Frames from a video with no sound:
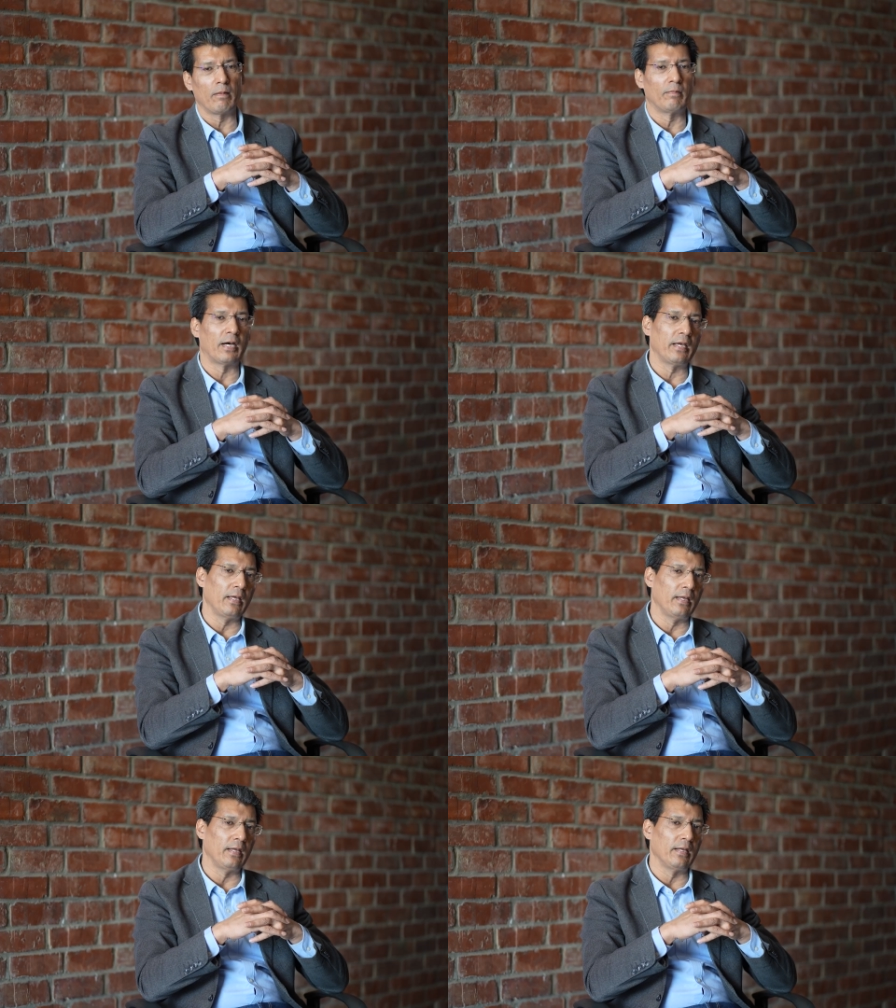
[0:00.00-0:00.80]

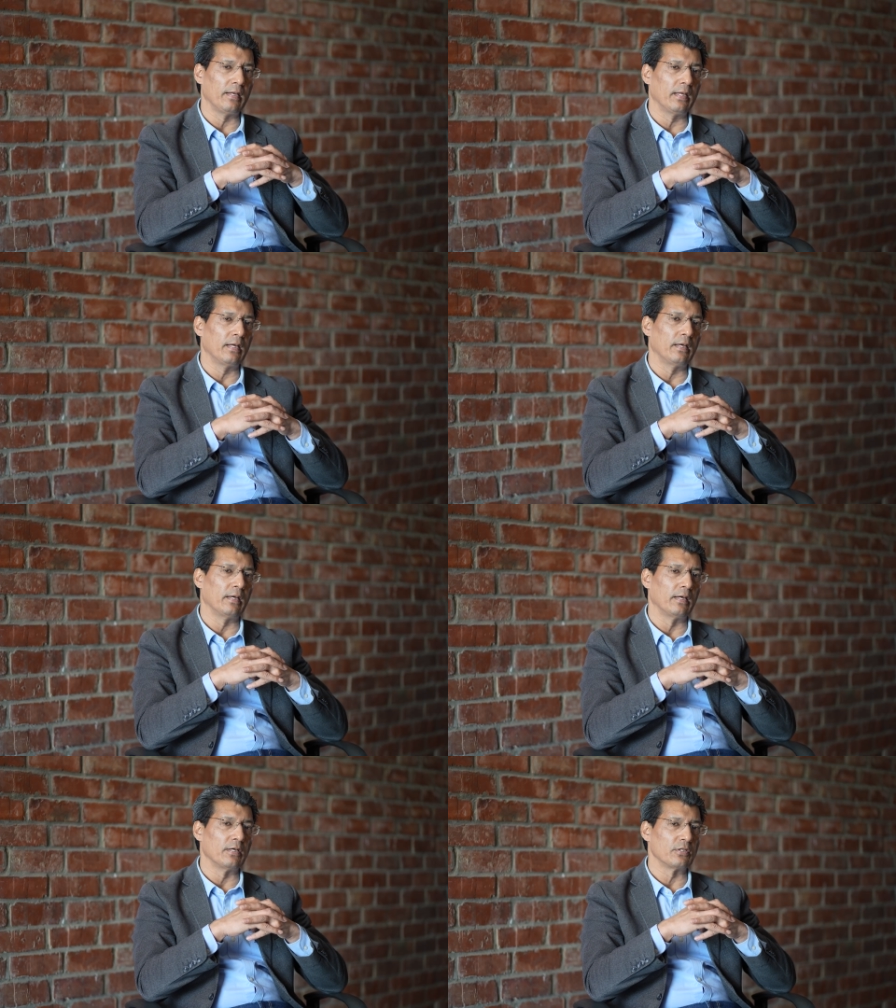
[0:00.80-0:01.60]
my
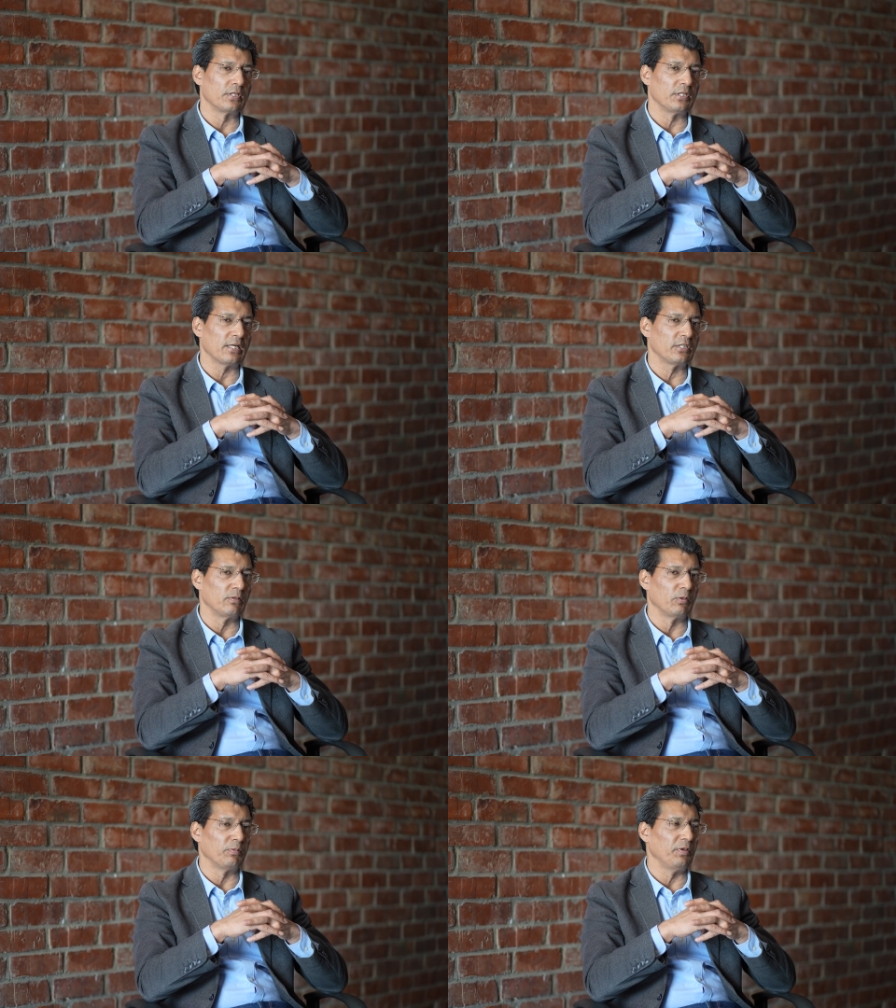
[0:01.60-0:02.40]

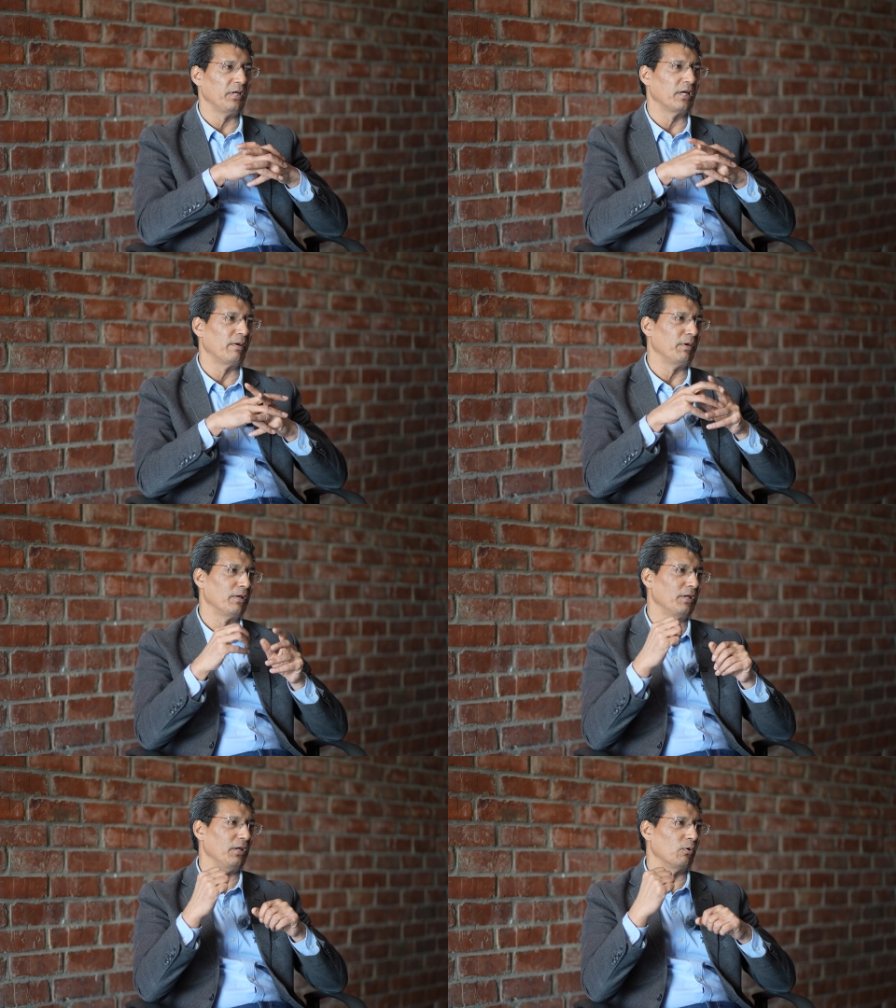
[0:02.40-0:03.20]
suggestion would be,
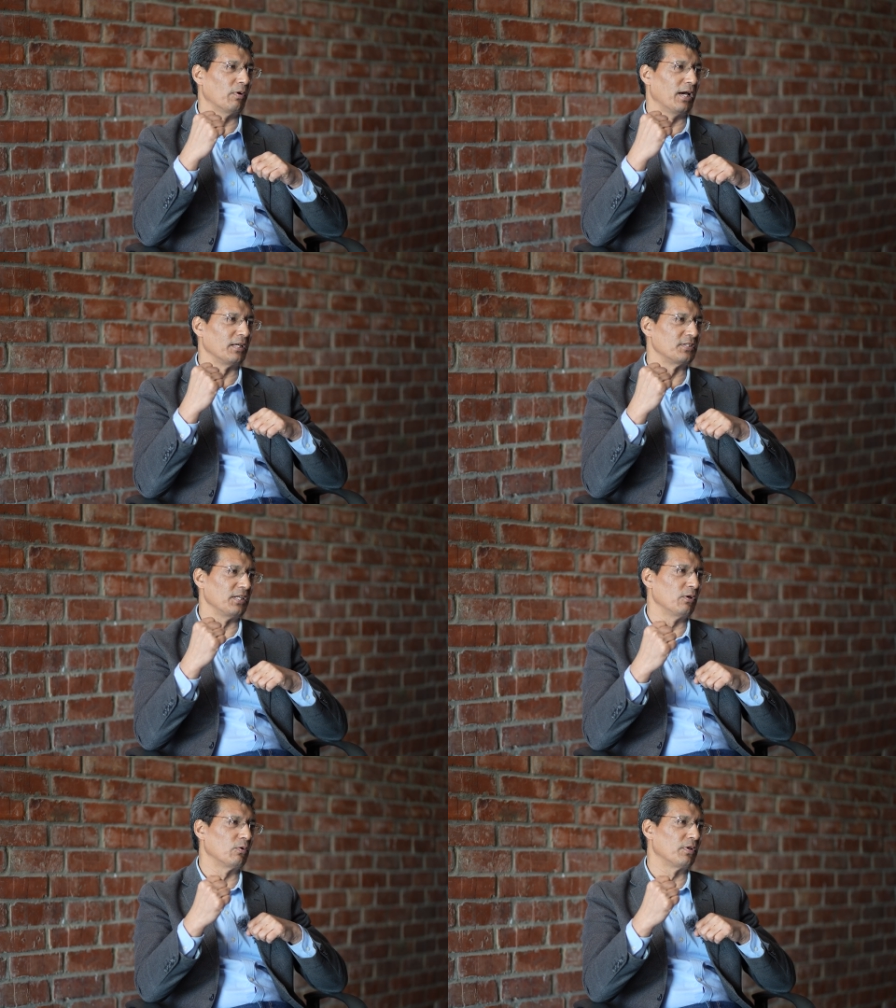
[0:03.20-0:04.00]
you
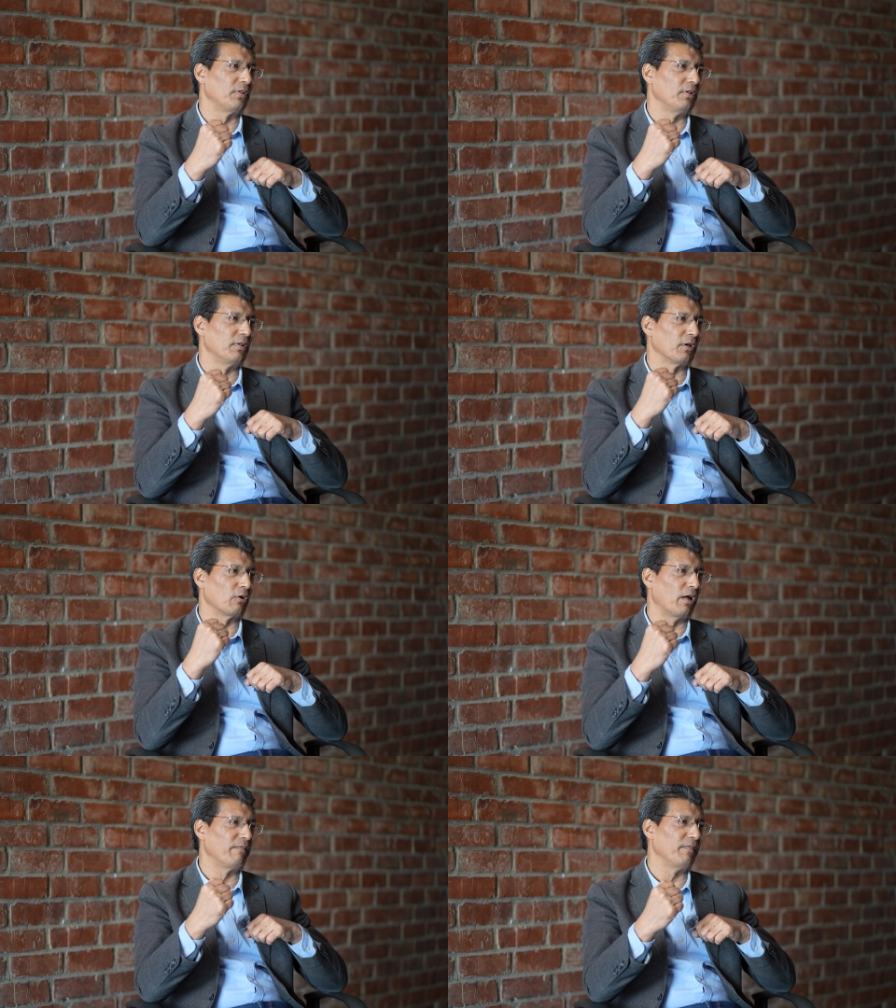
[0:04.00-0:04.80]
exude the
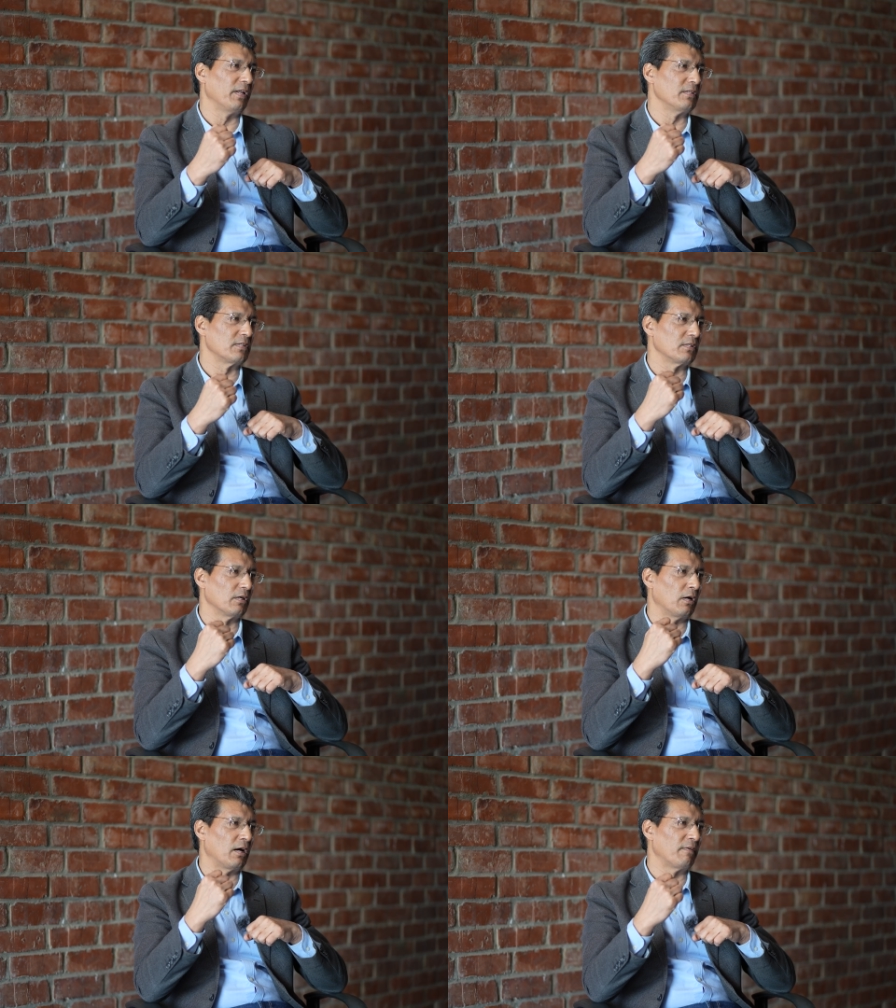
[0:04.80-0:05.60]
confidence
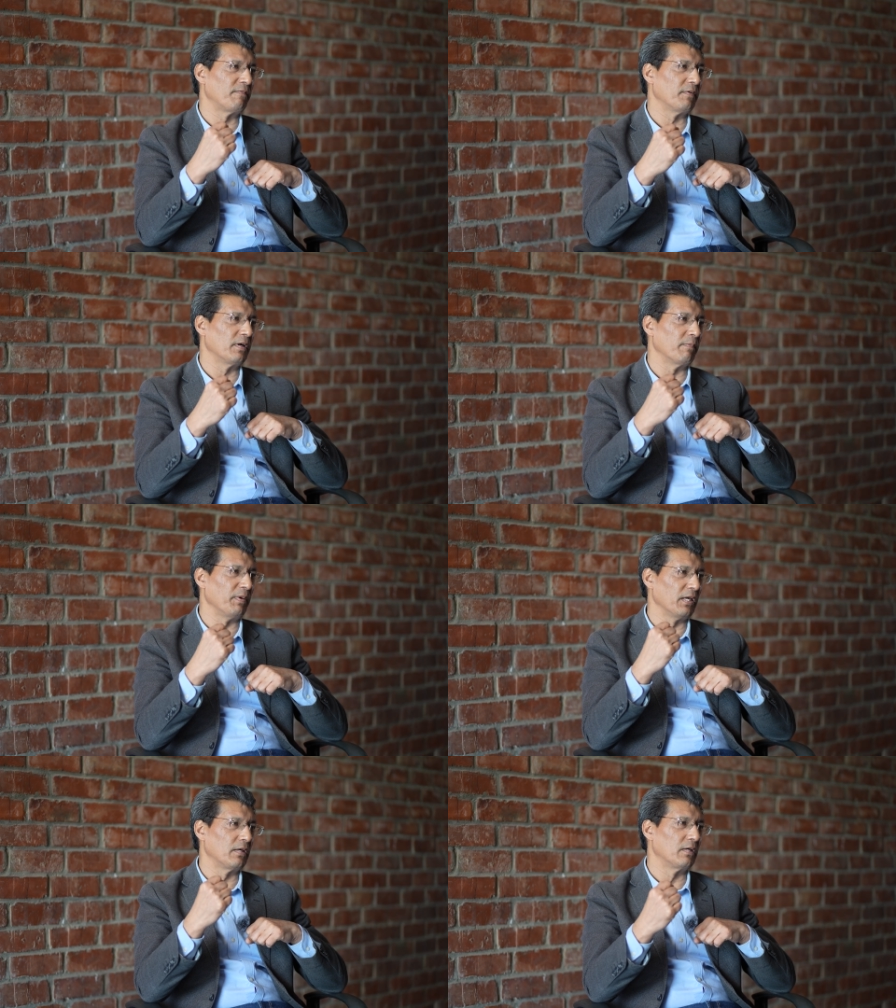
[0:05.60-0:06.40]
of a
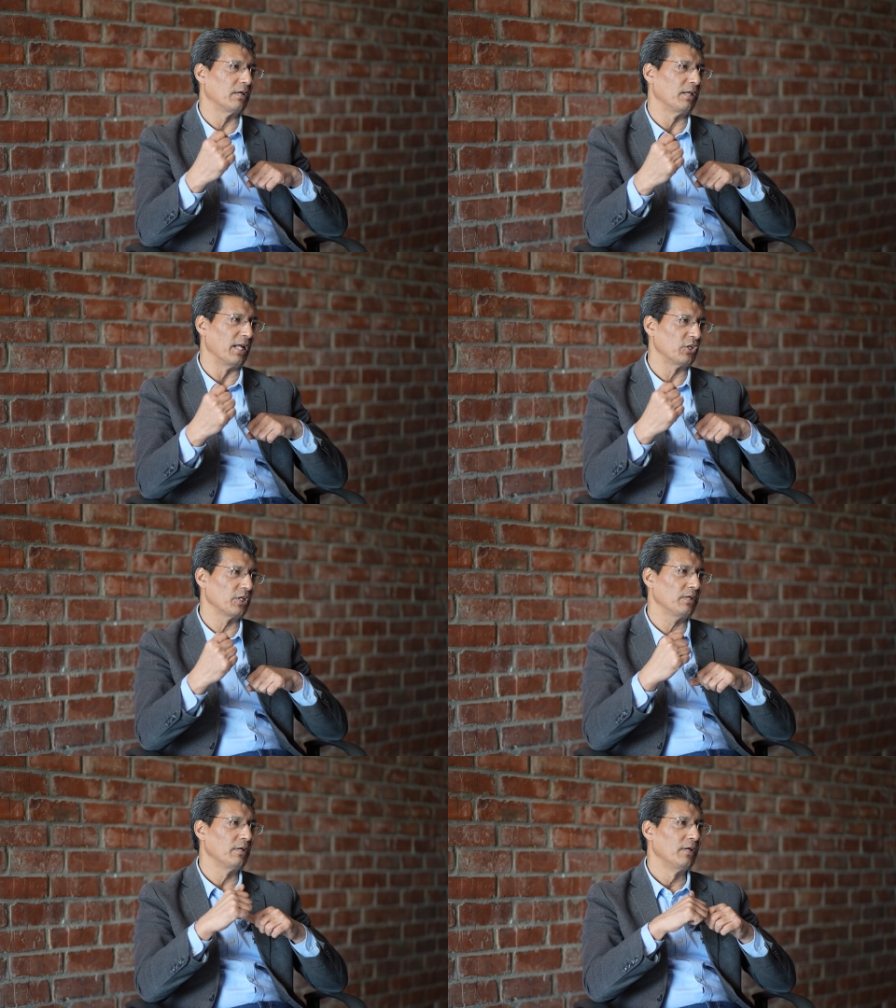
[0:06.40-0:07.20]
big
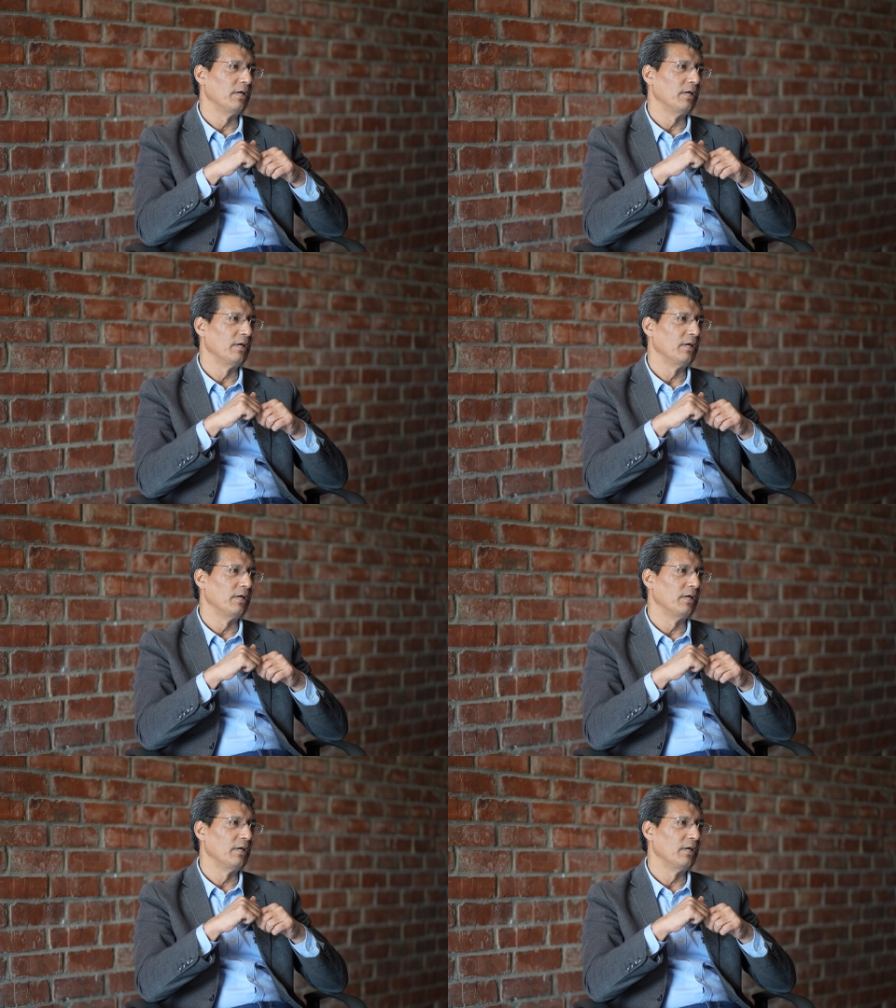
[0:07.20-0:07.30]
nation.